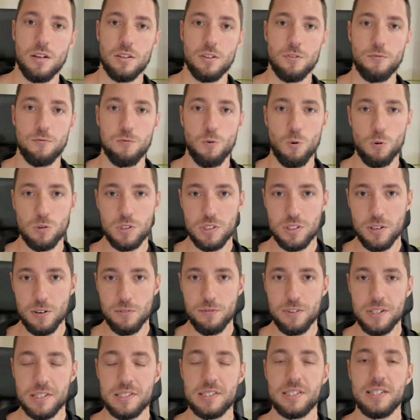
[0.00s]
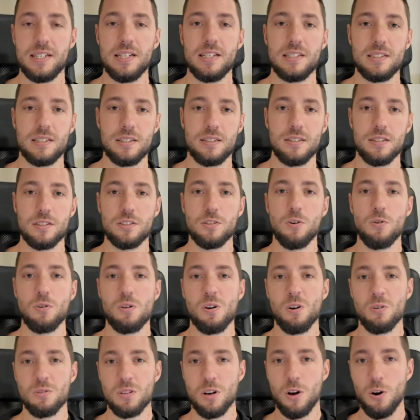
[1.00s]
The fourth service is the
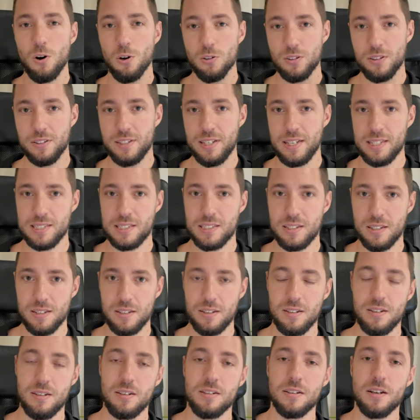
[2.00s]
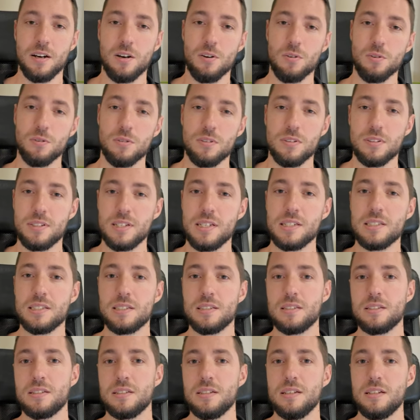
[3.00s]
so-called hot desk. Now,
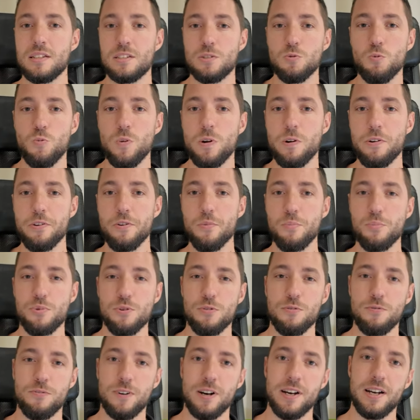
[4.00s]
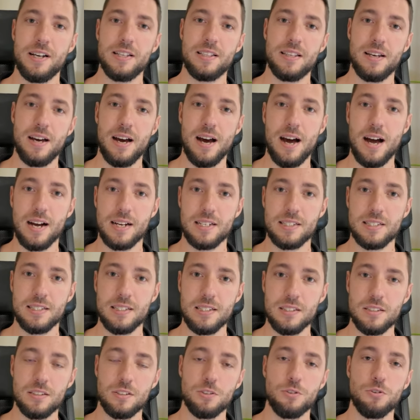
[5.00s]
this is where you provide
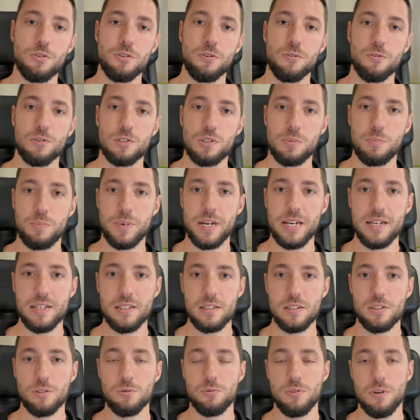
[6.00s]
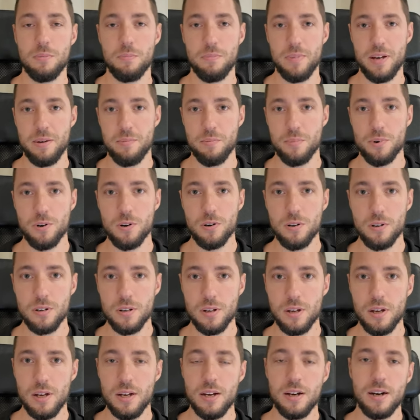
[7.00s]
access to your space to a member,
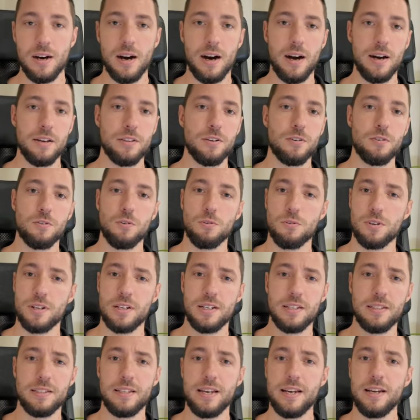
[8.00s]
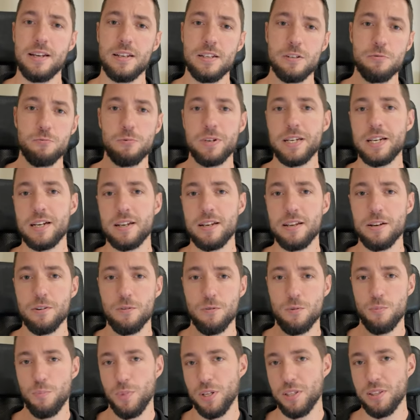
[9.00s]
either on a daily, weekly,
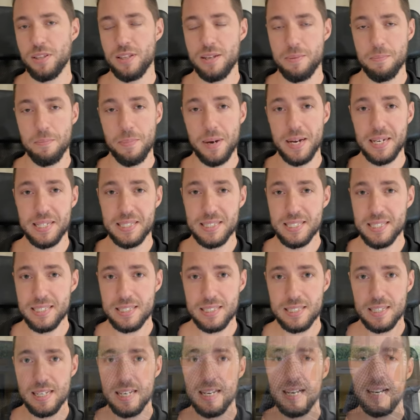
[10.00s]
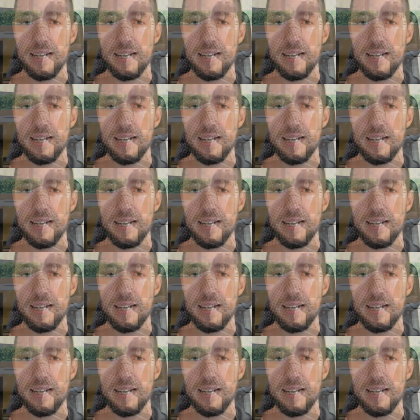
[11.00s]
or monthly basis,